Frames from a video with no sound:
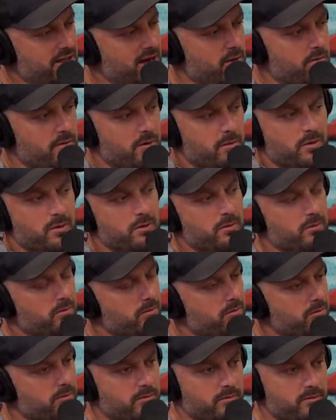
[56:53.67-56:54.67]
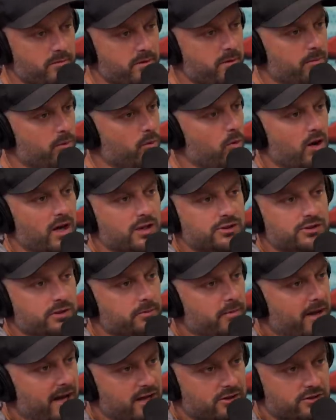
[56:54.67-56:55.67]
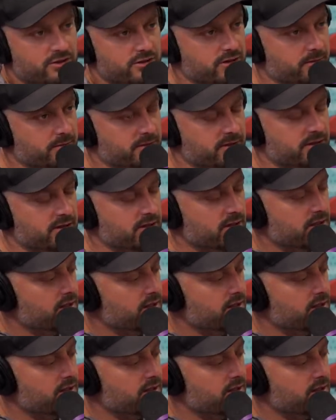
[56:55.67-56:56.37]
I remember people watching MASH or something.